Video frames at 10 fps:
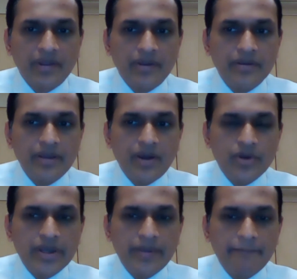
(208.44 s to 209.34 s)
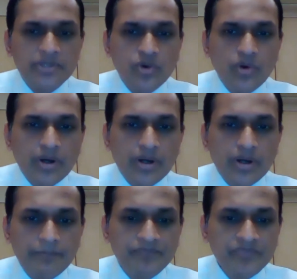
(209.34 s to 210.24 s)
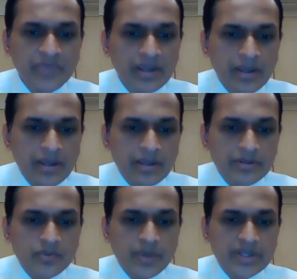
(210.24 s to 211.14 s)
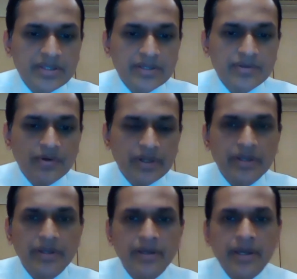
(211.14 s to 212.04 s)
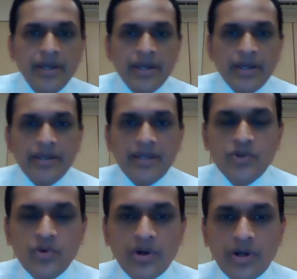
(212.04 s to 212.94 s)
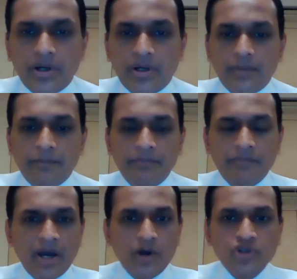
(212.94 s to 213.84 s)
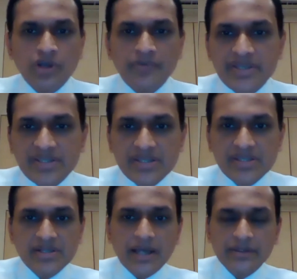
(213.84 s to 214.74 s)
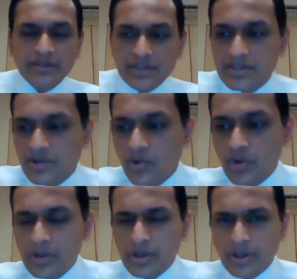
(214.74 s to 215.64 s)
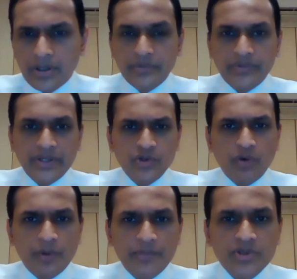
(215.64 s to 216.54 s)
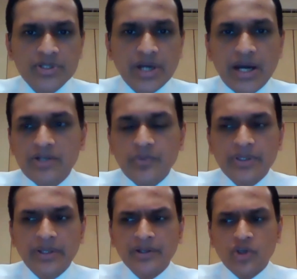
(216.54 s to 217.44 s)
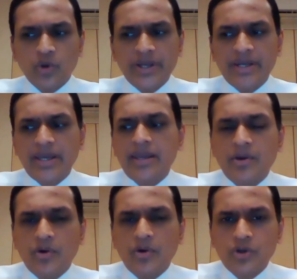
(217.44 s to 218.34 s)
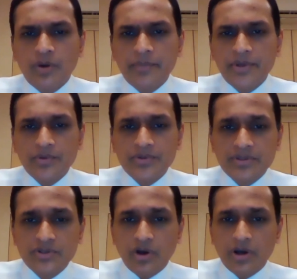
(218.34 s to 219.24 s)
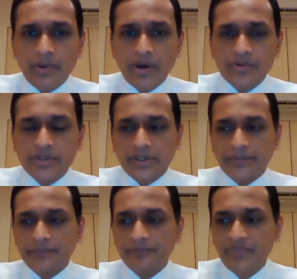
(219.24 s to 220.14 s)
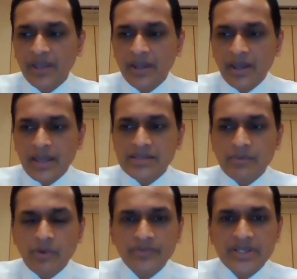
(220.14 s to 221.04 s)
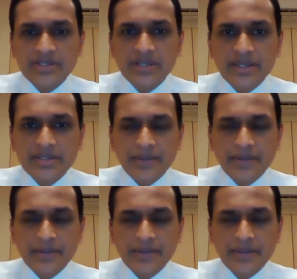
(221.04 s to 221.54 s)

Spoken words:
Yeah, okay. So just one sec, sorry. Yeah, so how shall we start this whole thing? Do you want me to start with like a Q&A, or do you want me to talk about some of these things?